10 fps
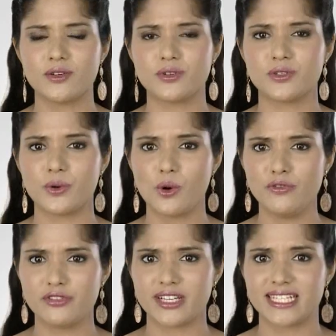you to
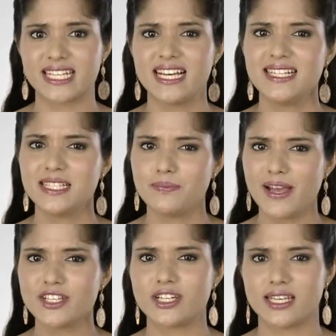overeat,
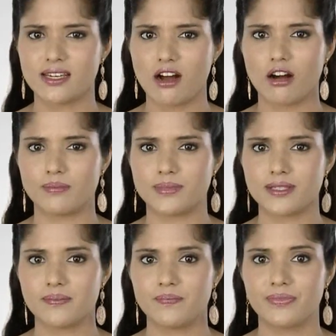especially
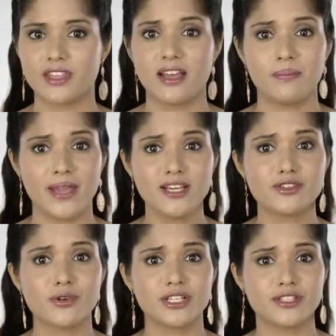carbs. Make
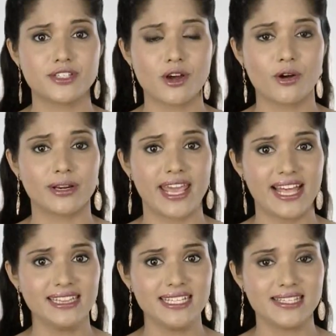sure you stock on healthy